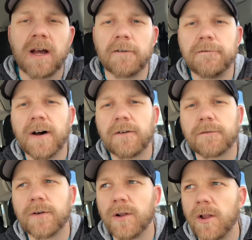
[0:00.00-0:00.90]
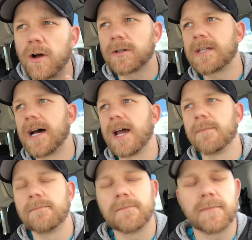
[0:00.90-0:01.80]
I felt for a long
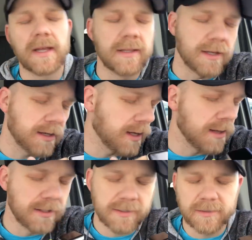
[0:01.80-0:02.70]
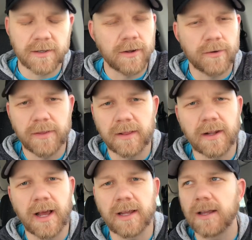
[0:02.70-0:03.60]
time, and again, this is another thing
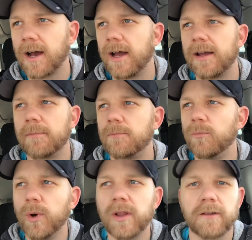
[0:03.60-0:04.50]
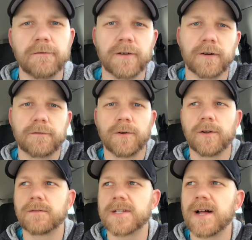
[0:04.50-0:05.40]
that I, I am really fearful
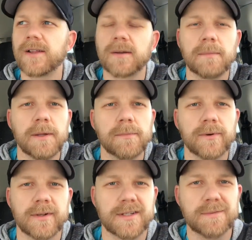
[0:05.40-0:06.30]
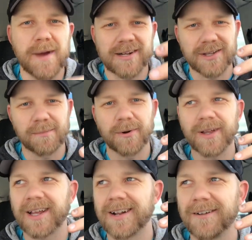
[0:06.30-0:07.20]
of telling people, and especially
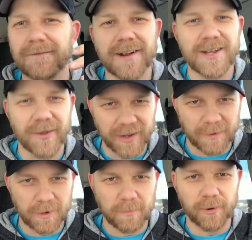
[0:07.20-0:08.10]
putting it in a video that I'm going to